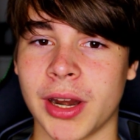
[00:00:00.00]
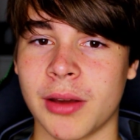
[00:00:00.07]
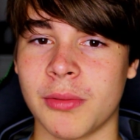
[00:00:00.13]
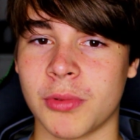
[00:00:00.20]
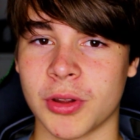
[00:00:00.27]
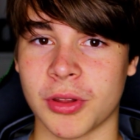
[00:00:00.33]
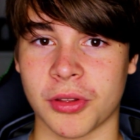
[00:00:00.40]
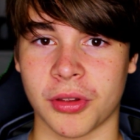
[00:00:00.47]
I
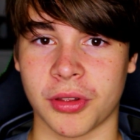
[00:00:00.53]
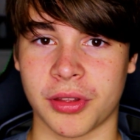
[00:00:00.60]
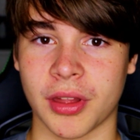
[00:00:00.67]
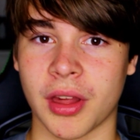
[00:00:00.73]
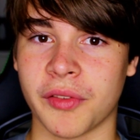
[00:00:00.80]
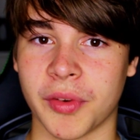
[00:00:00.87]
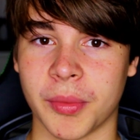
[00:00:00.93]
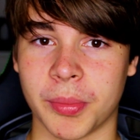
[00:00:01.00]
was on
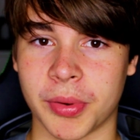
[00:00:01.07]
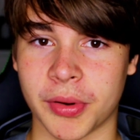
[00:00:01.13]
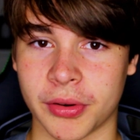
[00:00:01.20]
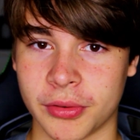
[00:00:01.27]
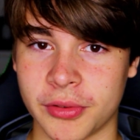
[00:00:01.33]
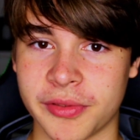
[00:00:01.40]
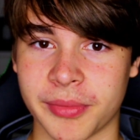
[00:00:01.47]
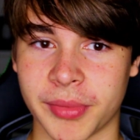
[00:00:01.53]

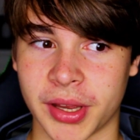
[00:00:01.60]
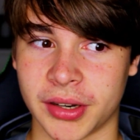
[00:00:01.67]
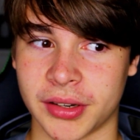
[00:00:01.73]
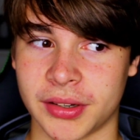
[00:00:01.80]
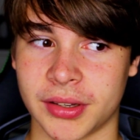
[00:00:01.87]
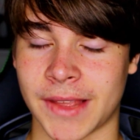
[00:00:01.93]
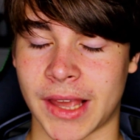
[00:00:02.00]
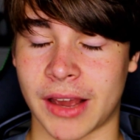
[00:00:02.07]

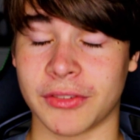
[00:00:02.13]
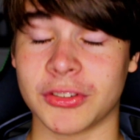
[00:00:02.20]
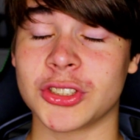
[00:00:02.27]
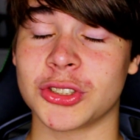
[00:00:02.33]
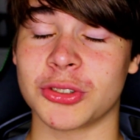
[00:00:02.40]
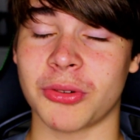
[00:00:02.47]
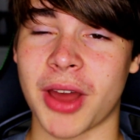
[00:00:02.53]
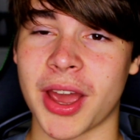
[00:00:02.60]
self-improvement, I've
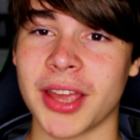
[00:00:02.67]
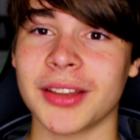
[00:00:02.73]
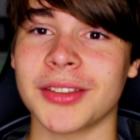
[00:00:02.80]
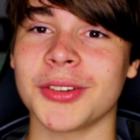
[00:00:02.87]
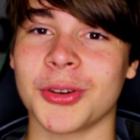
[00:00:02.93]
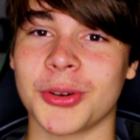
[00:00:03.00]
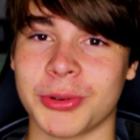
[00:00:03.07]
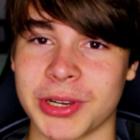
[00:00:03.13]
tried
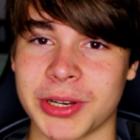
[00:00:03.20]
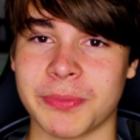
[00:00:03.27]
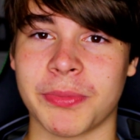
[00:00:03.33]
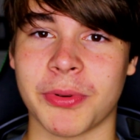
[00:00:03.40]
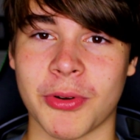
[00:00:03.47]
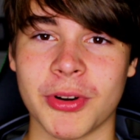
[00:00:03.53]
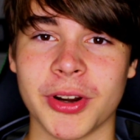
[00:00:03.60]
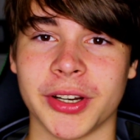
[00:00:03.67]
to quit
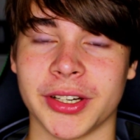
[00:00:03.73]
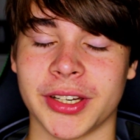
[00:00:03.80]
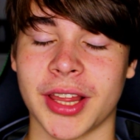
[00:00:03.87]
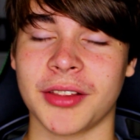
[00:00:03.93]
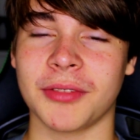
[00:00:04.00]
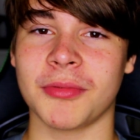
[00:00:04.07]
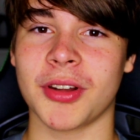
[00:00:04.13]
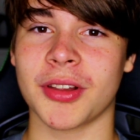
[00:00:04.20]
porn.
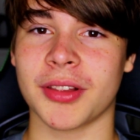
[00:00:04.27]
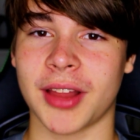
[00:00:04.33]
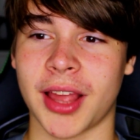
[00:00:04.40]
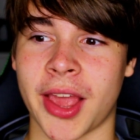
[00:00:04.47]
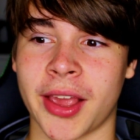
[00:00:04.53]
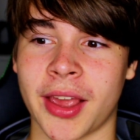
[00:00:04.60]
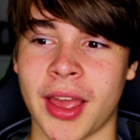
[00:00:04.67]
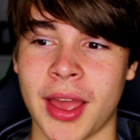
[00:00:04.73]
This was
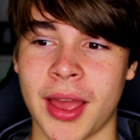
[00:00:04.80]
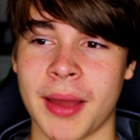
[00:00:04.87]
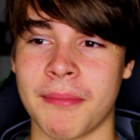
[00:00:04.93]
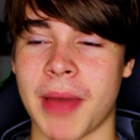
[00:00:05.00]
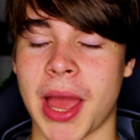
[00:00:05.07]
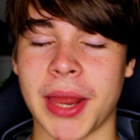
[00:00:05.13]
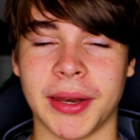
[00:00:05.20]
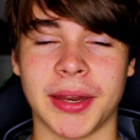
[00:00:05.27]
like
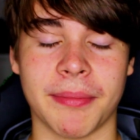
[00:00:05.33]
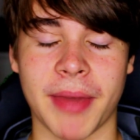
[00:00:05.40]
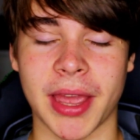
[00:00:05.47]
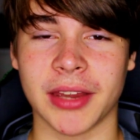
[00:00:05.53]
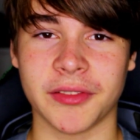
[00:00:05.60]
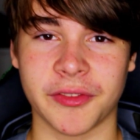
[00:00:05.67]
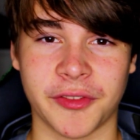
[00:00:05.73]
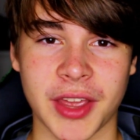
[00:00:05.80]
the
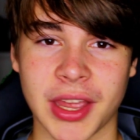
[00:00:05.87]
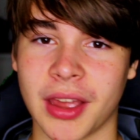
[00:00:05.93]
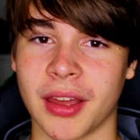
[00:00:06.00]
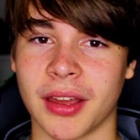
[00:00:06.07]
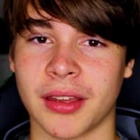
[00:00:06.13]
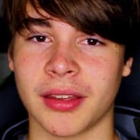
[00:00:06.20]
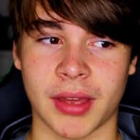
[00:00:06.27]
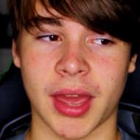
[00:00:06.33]
main thing.
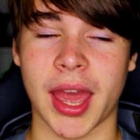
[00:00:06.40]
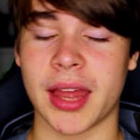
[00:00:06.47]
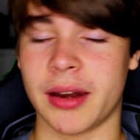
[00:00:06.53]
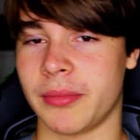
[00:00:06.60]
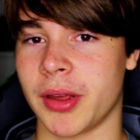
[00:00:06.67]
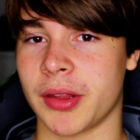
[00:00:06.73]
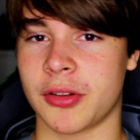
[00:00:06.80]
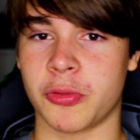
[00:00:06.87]

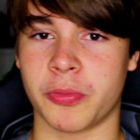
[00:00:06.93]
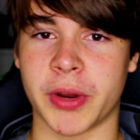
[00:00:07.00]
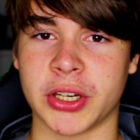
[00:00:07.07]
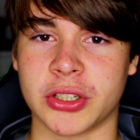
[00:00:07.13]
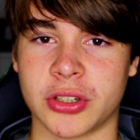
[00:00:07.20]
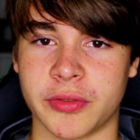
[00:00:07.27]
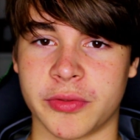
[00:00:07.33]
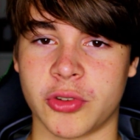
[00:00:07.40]
And
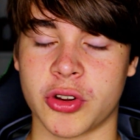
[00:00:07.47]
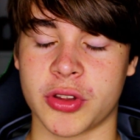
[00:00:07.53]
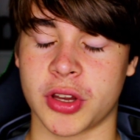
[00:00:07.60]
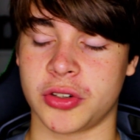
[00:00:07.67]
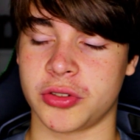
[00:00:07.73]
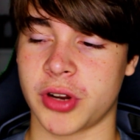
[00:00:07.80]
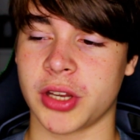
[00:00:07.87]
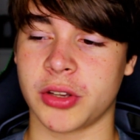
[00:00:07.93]
masturbation, of course. I
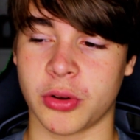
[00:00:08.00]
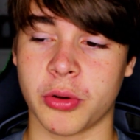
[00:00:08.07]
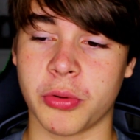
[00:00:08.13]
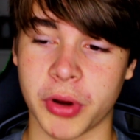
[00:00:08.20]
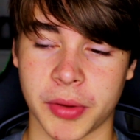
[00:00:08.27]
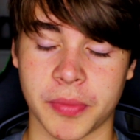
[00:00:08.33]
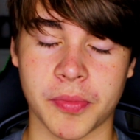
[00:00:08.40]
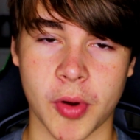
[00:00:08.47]
tried to
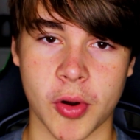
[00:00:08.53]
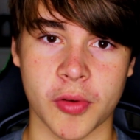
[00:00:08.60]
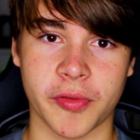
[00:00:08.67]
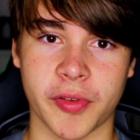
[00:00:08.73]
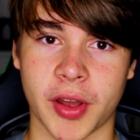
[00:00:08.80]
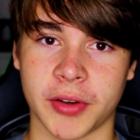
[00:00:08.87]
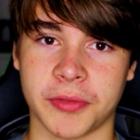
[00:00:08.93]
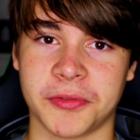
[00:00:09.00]
quit
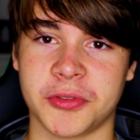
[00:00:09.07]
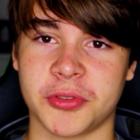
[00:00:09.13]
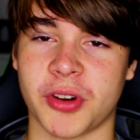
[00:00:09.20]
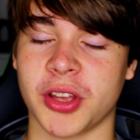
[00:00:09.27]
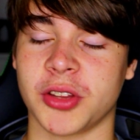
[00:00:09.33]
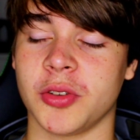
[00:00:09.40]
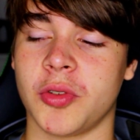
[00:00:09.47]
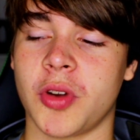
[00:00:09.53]
both. I
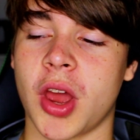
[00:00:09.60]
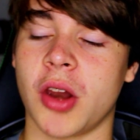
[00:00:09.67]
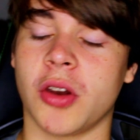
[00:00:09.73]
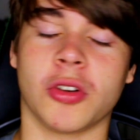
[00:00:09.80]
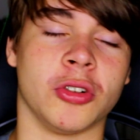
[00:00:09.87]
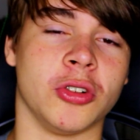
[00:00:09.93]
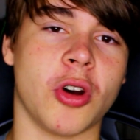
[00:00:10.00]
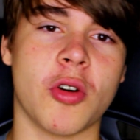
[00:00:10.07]
tried to get
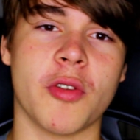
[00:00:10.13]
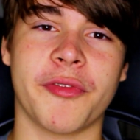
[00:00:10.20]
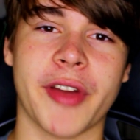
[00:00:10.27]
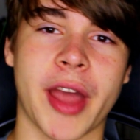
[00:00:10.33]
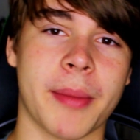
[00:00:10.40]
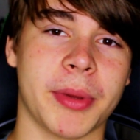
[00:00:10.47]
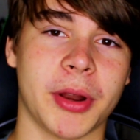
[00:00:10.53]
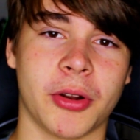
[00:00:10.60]
into
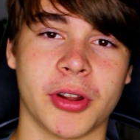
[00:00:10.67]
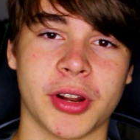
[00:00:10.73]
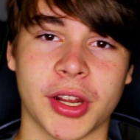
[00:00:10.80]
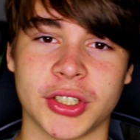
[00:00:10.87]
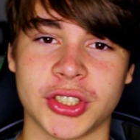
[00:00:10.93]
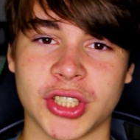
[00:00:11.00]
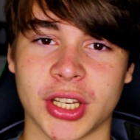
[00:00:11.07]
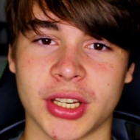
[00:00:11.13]
NoFap and all
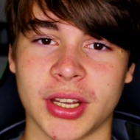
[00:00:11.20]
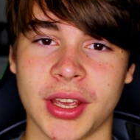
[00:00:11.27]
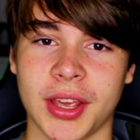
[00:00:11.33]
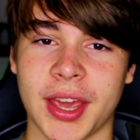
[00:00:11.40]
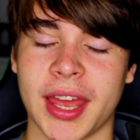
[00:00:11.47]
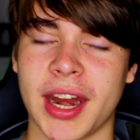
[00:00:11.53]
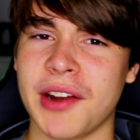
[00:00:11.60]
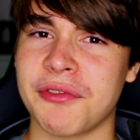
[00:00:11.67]
that shit.
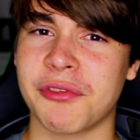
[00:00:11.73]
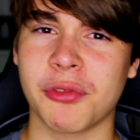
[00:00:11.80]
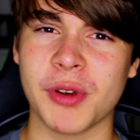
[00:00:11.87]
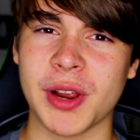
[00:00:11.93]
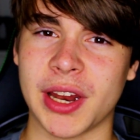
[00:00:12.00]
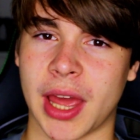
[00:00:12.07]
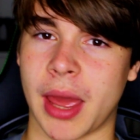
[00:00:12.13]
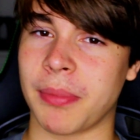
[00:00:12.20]
And I've
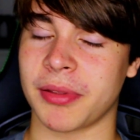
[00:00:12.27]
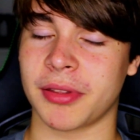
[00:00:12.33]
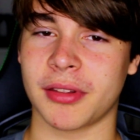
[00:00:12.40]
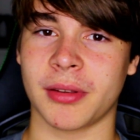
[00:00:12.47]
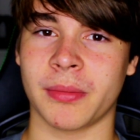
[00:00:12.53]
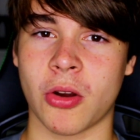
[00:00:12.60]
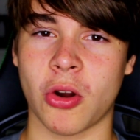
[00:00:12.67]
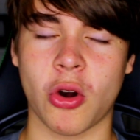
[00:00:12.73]
relapsed
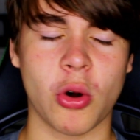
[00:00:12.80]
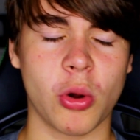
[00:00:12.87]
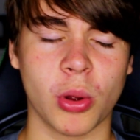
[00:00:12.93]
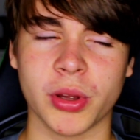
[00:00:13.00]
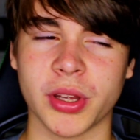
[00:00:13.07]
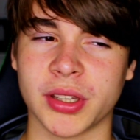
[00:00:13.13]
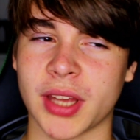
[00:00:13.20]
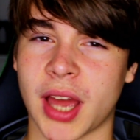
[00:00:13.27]

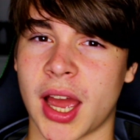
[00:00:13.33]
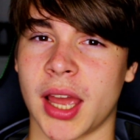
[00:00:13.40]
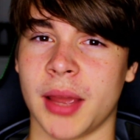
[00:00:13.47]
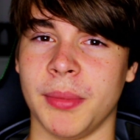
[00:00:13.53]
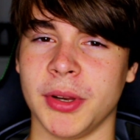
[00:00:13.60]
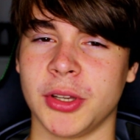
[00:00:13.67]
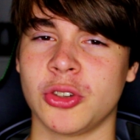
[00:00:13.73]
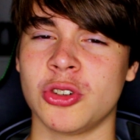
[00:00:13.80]
all the
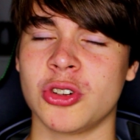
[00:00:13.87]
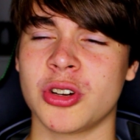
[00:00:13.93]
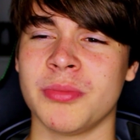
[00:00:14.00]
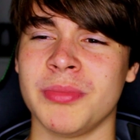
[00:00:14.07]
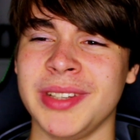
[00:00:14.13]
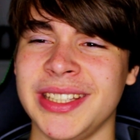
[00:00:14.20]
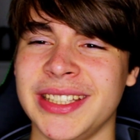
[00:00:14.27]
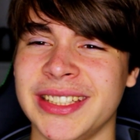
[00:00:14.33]
time. It took
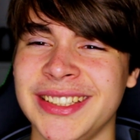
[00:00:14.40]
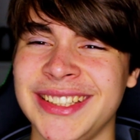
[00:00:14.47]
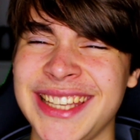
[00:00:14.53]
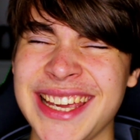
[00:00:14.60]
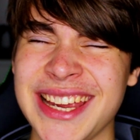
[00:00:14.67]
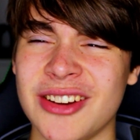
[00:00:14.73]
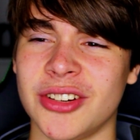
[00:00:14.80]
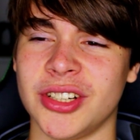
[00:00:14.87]
me
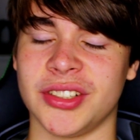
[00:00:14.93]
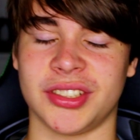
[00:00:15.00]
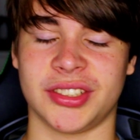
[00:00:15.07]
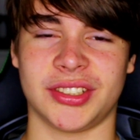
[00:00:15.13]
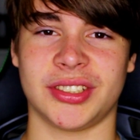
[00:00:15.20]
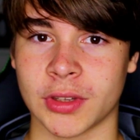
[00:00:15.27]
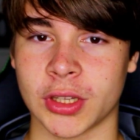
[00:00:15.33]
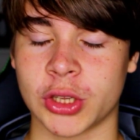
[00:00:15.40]
years
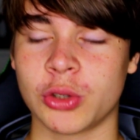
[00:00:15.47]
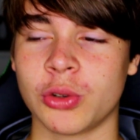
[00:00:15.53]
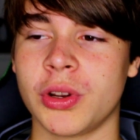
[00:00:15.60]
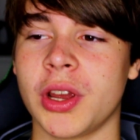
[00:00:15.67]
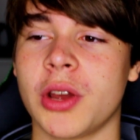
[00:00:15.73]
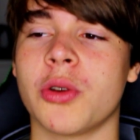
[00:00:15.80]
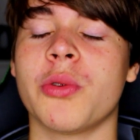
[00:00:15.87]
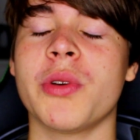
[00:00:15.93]
to
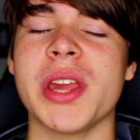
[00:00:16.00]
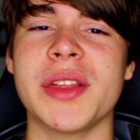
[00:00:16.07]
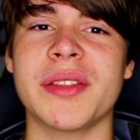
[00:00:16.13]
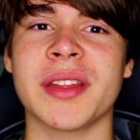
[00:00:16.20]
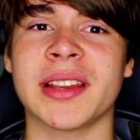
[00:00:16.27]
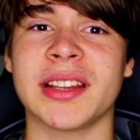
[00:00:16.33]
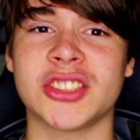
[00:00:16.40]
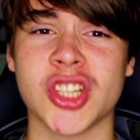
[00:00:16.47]
decrease
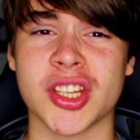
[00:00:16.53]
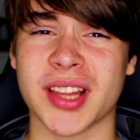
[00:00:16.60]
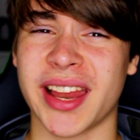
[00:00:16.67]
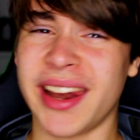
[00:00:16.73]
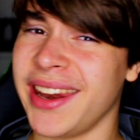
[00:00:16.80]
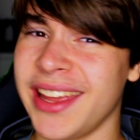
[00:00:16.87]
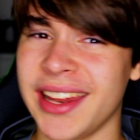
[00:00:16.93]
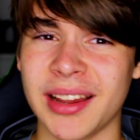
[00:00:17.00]
it just a
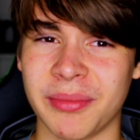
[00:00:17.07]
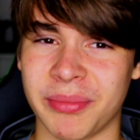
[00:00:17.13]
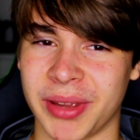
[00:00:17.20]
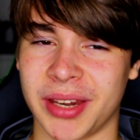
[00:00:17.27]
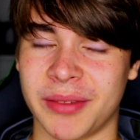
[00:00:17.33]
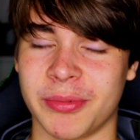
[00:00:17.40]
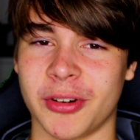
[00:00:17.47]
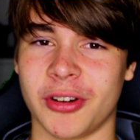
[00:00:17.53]
little
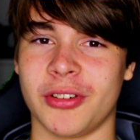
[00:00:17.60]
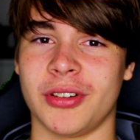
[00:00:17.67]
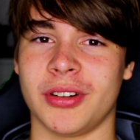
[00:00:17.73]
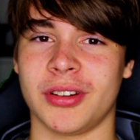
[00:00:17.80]
bit, bro.